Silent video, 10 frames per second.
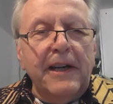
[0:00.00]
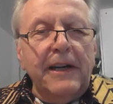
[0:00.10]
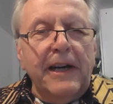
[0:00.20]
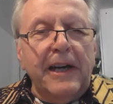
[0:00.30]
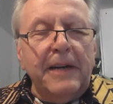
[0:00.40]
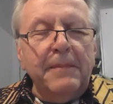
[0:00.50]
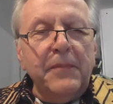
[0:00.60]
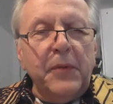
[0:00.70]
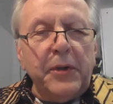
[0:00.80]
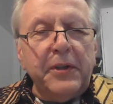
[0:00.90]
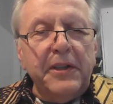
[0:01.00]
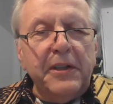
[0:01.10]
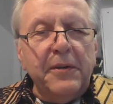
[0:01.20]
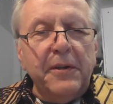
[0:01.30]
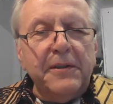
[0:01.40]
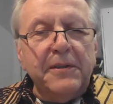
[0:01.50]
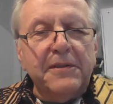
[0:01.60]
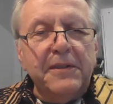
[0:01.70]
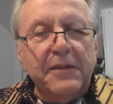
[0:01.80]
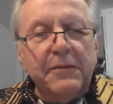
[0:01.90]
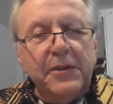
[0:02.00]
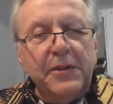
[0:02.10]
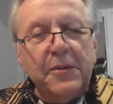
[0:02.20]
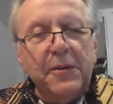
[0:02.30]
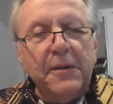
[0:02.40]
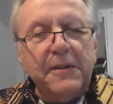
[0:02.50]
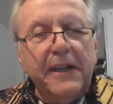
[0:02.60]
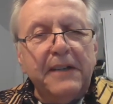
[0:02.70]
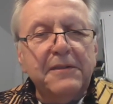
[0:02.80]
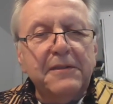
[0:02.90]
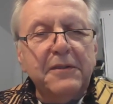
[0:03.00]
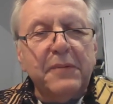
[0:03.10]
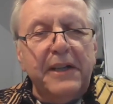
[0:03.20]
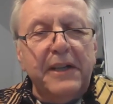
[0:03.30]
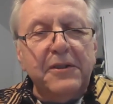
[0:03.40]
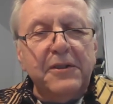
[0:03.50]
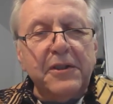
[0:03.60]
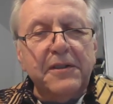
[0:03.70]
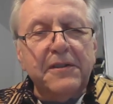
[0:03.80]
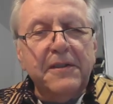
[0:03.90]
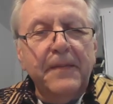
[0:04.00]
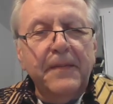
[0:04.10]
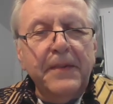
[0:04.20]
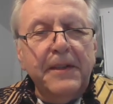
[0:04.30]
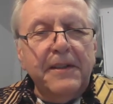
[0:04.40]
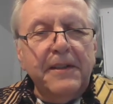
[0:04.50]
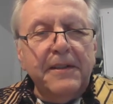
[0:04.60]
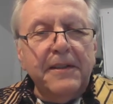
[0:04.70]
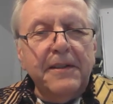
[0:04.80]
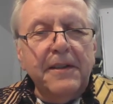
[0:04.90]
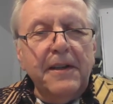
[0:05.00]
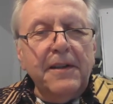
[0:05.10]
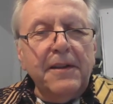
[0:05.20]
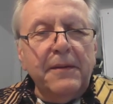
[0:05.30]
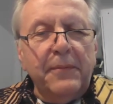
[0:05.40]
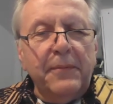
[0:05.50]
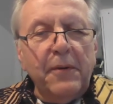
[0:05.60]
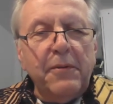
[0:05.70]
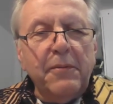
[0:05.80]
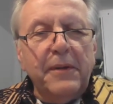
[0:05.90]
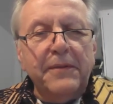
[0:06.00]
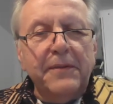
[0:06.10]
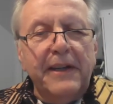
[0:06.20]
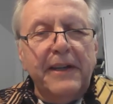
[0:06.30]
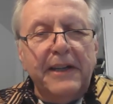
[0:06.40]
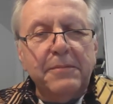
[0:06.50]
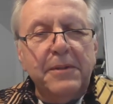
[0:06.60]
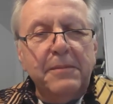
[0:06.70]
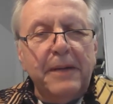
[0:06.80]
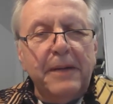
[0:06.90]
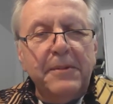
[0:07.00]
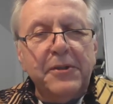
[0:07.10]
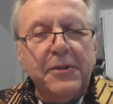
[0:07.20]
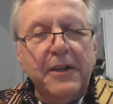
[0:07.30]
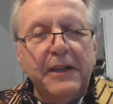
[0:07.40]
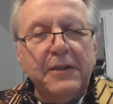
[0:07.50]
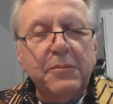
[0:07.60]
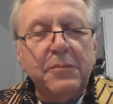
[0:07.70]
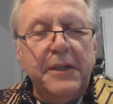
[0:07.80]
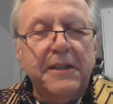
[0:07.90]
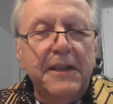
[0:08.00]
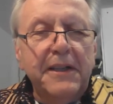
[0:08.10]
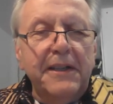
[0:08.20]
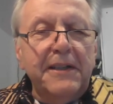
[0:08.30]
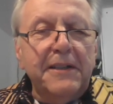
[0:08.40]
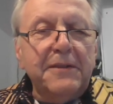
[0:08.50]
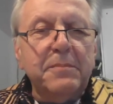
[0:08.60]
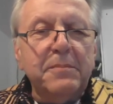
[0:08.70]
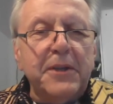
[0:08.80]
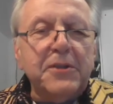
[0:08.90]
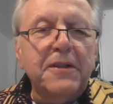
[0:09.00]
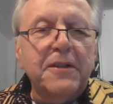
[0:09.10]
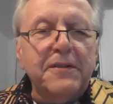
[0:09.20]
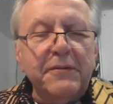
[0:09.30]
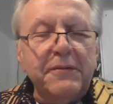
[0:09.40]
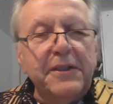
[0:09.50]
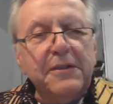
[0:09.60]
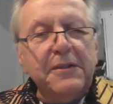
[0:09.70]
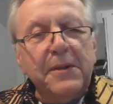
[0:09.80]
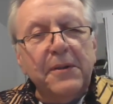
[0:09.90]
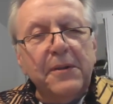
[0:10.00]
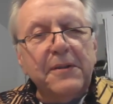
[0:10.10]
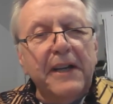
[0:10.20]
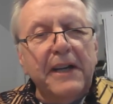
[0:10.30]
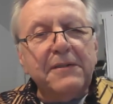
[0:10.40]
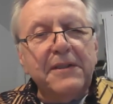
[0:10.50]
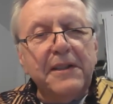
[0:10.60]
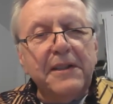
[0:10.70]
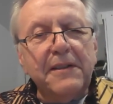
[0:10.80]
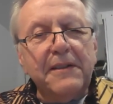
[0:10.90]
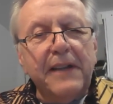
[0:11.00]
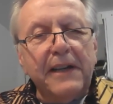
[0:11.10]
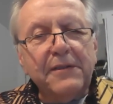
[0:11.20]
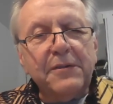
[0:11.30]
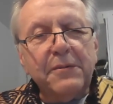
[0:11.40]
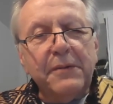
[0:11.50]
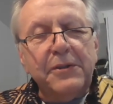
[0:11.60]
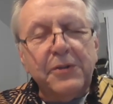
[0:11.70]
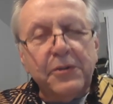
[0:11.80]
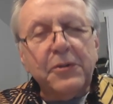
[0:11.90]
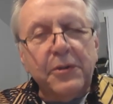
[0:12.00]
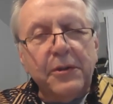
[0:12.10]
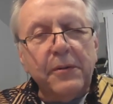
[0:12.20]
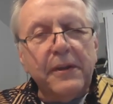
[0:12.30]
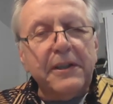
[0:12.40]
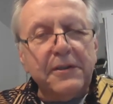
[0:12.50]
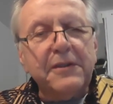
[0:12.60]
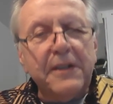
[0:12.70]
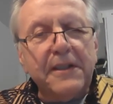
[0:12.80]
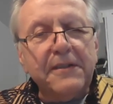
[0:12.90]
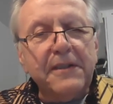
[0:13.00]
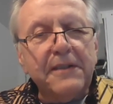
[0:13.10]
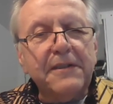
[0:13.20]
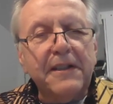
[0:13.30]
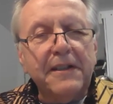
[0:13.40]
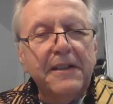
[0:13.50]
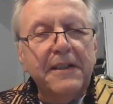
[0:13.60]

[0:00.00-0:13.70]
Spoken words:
I'm working on a series called Texas Rangers. Uh, the fourth one has been published last week. It's a special series because last year the Texas Rangers, they are still existing,